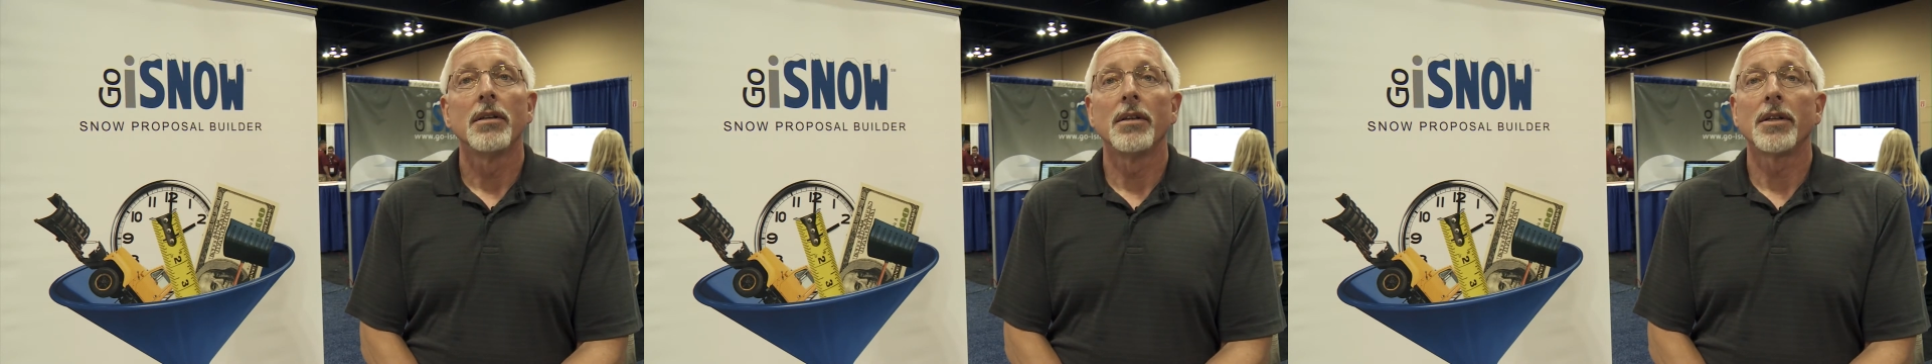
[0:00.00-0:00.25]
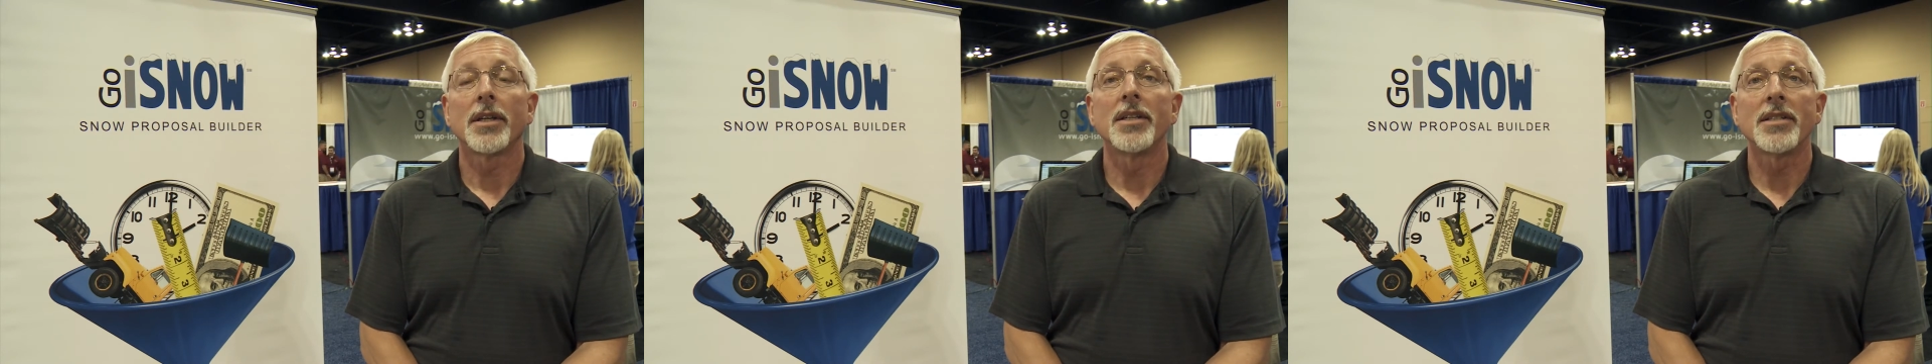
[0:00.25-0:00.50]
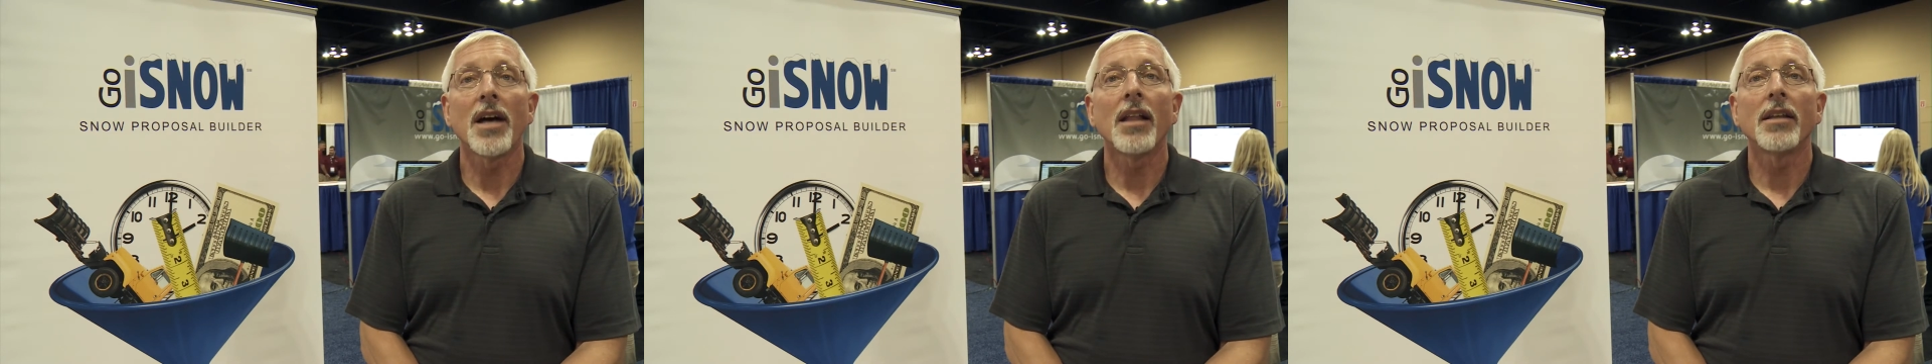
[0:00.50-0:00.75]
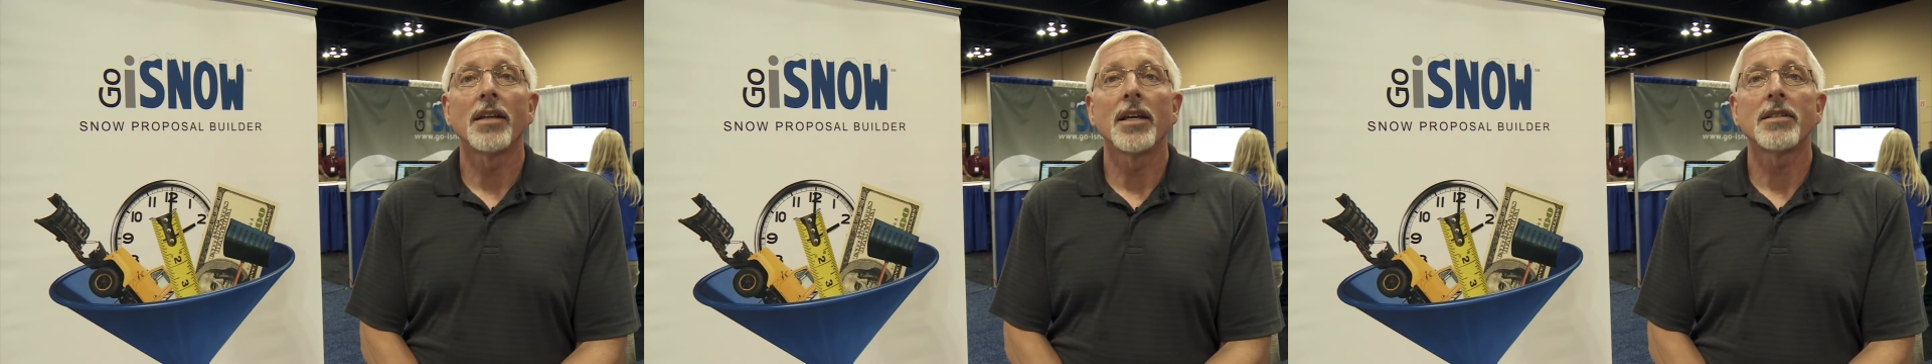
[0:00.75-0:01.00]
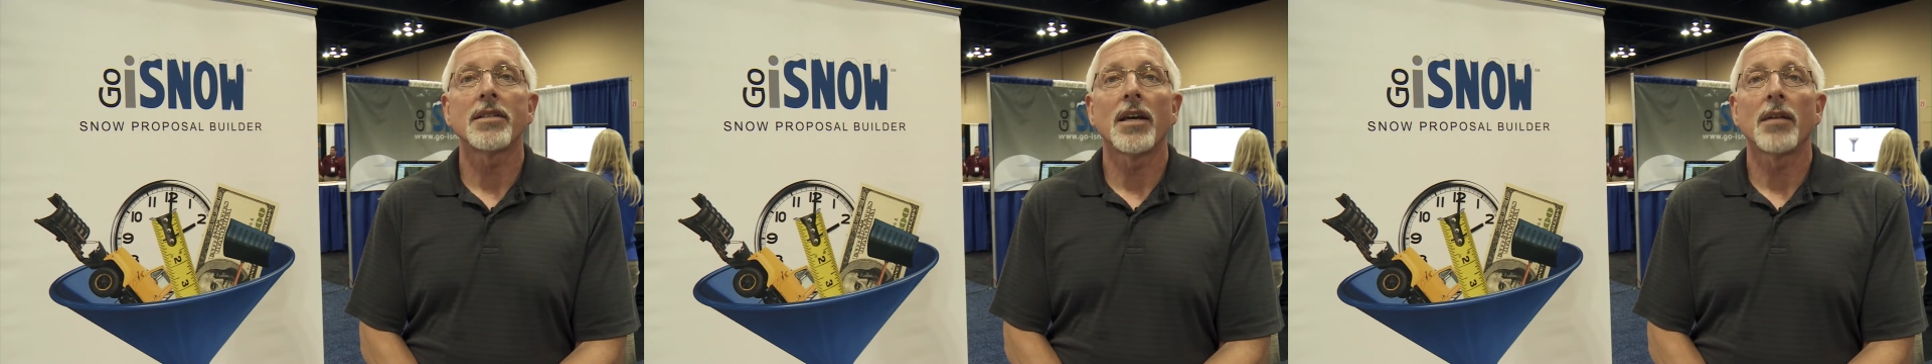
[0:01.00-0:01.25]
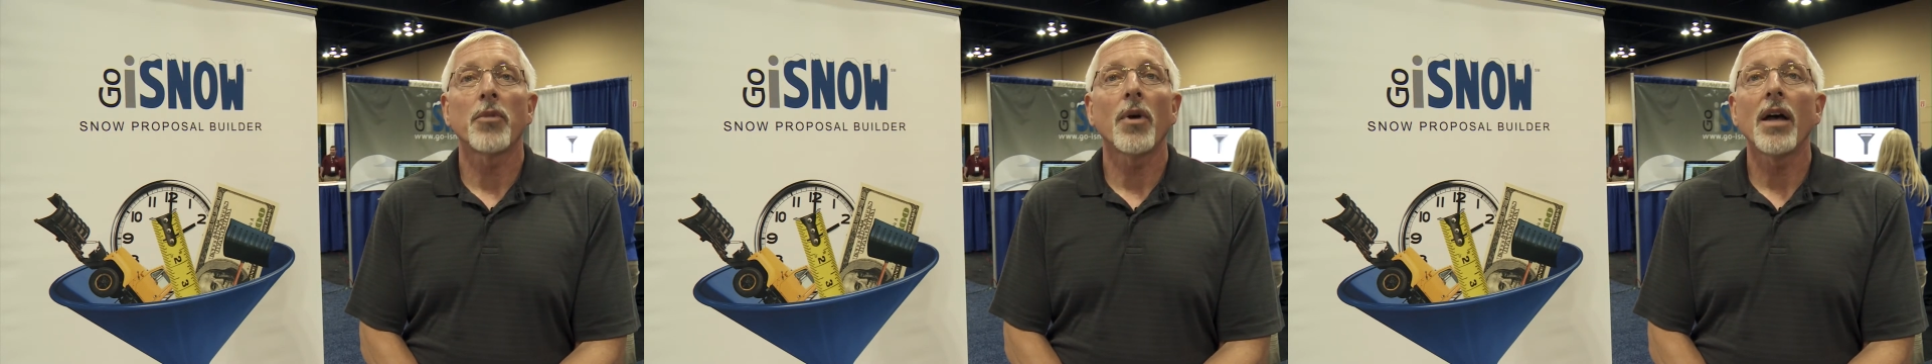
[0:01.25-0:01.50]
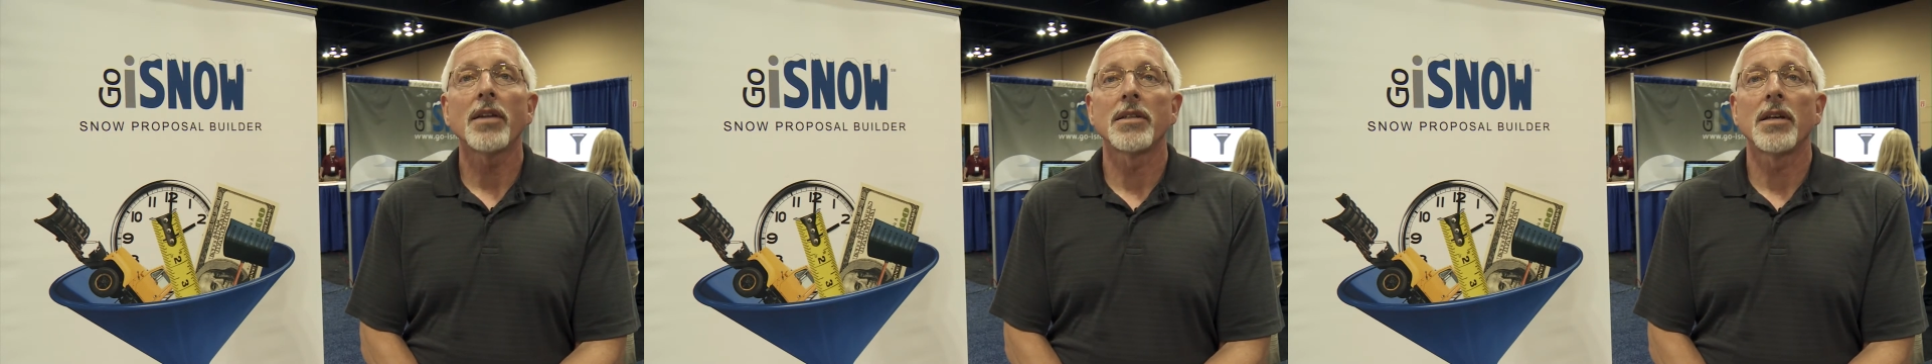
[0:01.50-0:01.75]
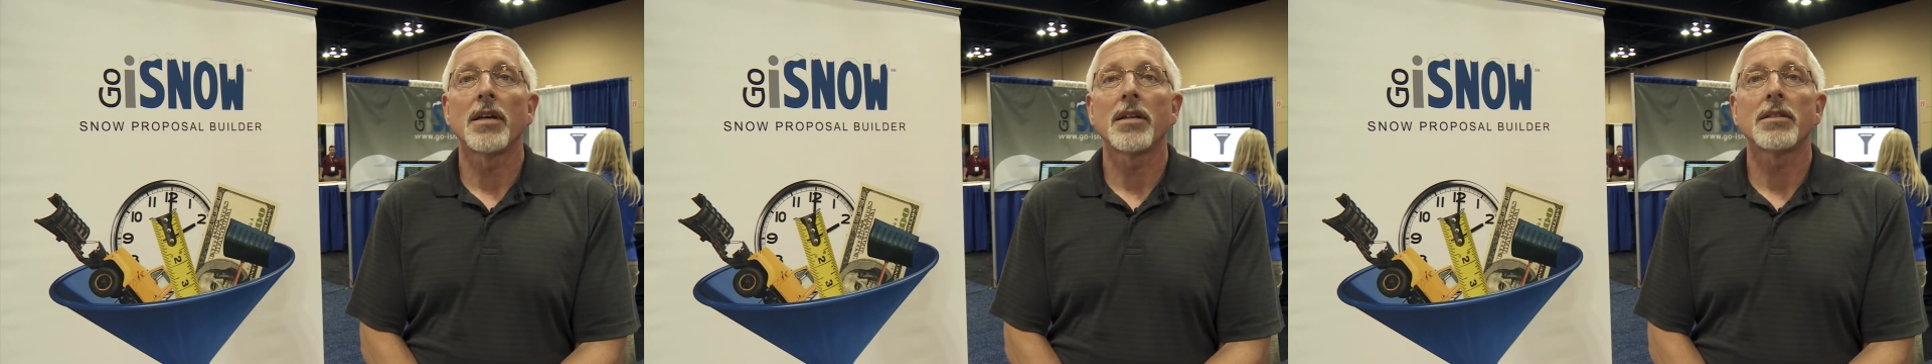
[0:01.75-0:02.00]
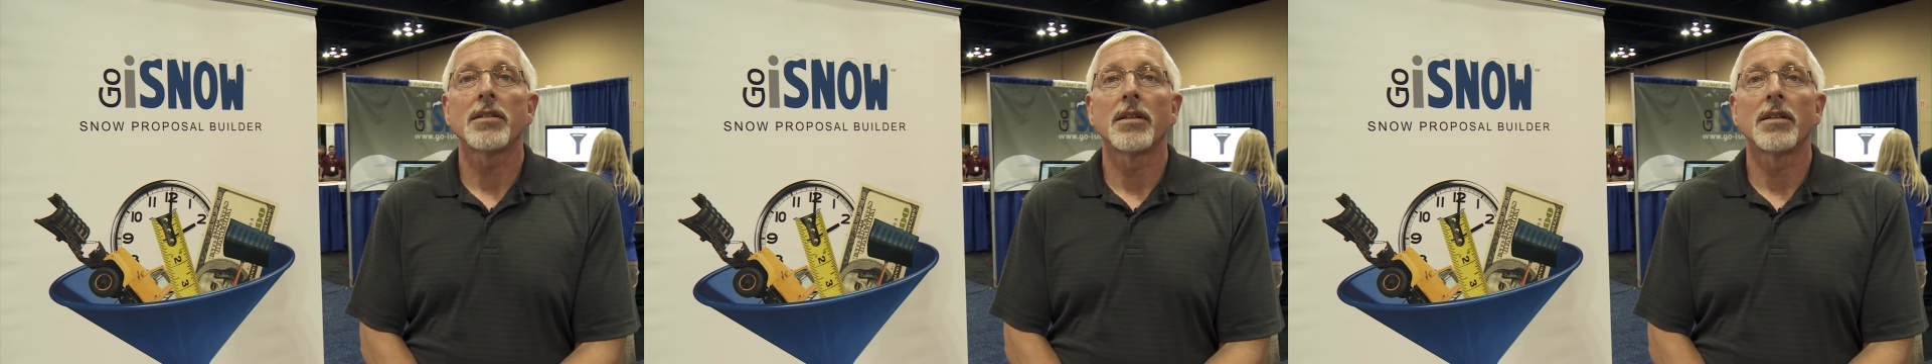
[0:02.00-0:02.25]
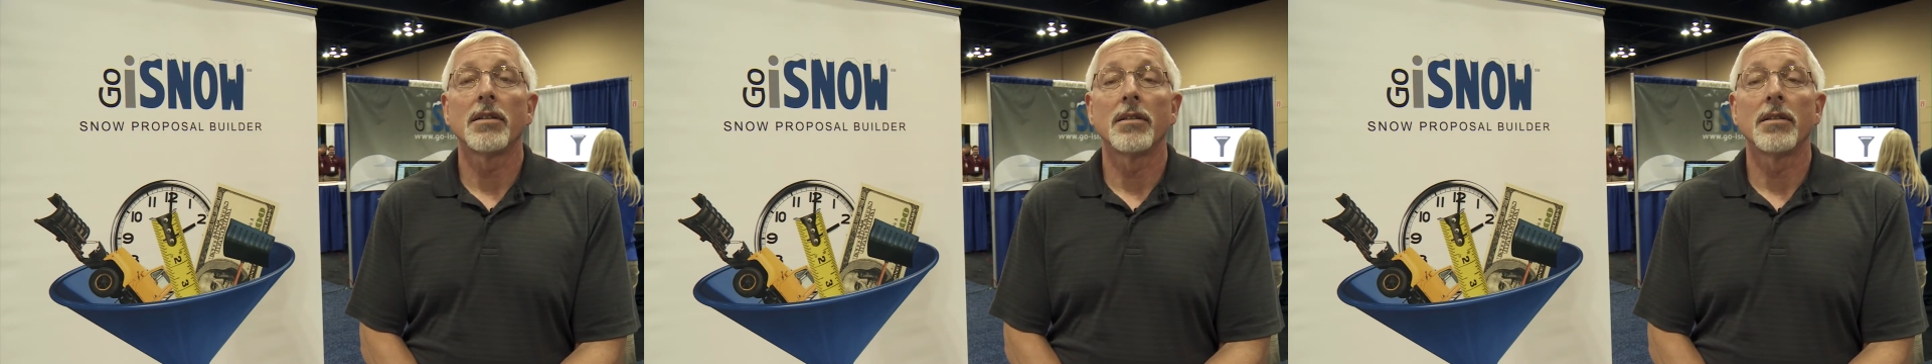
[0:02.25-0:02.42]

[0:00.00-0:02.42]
uh, consolidates that process and